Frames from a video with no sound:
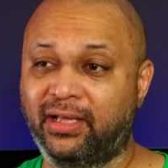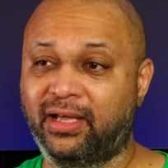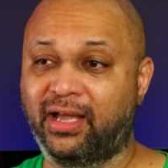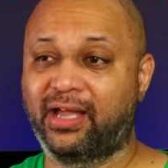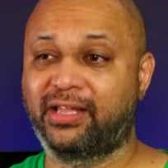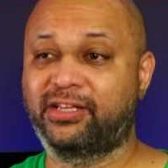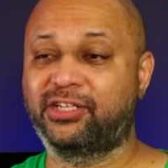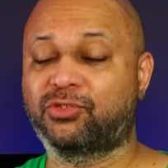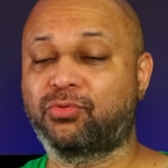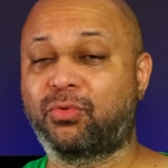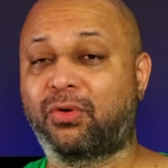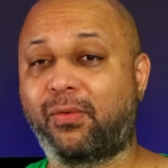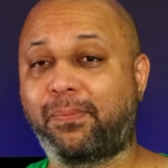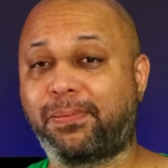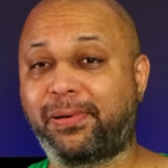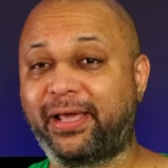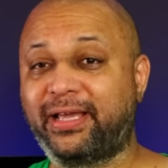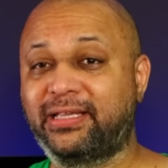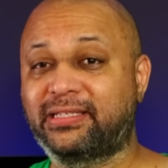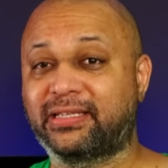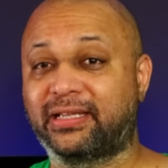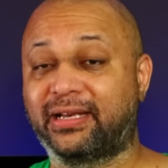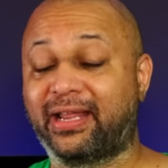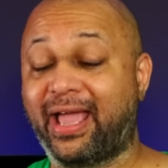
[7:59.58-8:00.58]
and you just want to
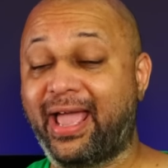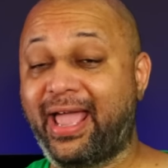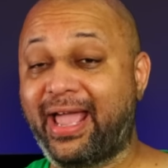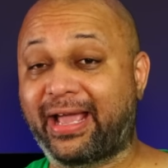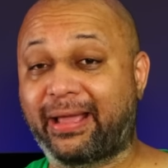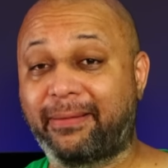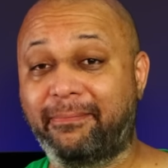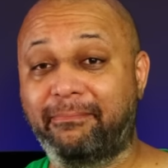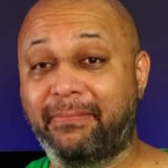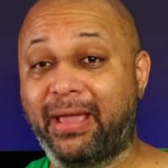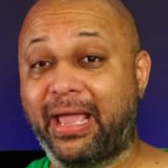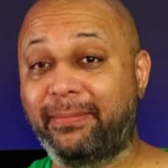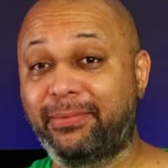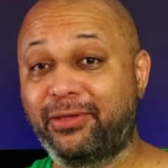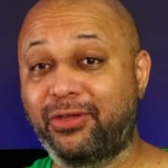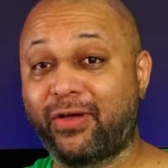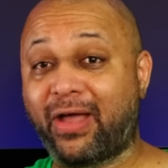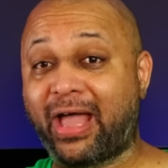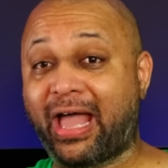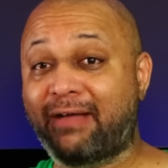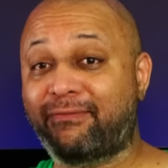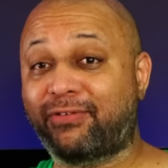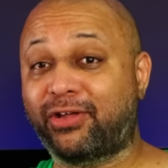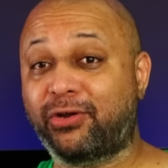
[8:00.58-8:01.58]
replace it. Heck, maybe you
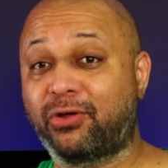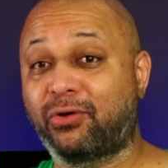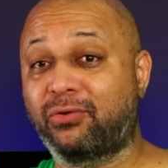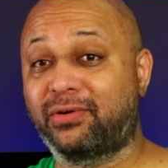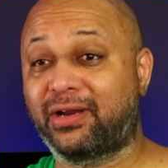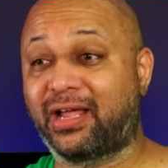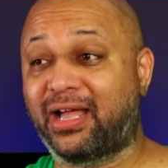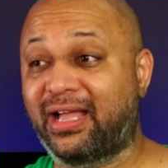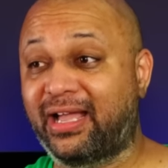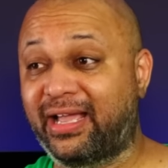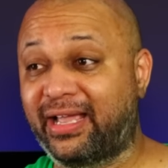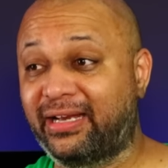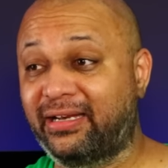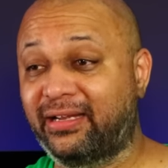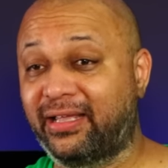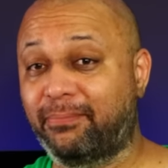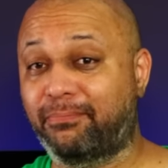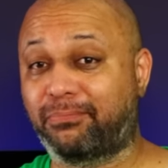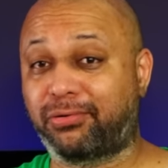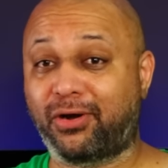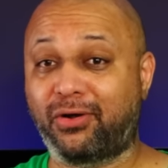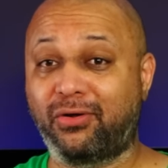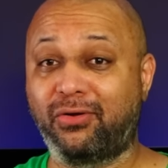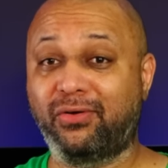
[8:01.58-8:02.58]
have a Note nine,
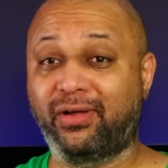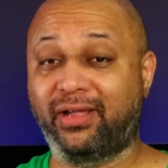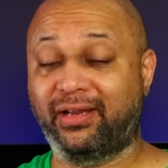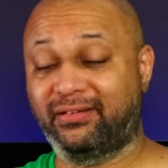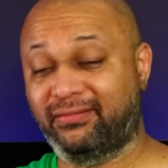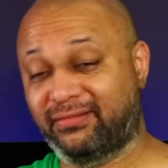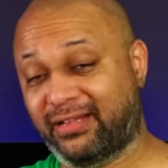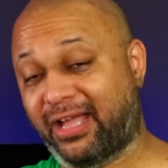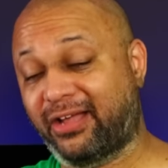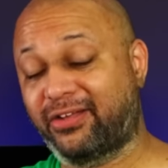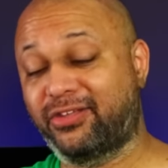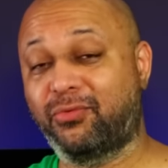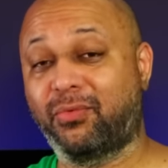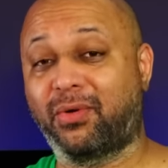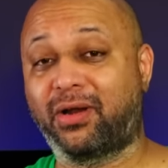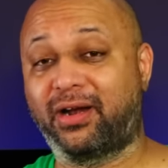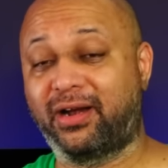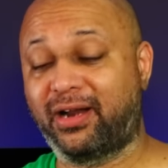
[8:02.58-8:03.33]
it broke, and now you want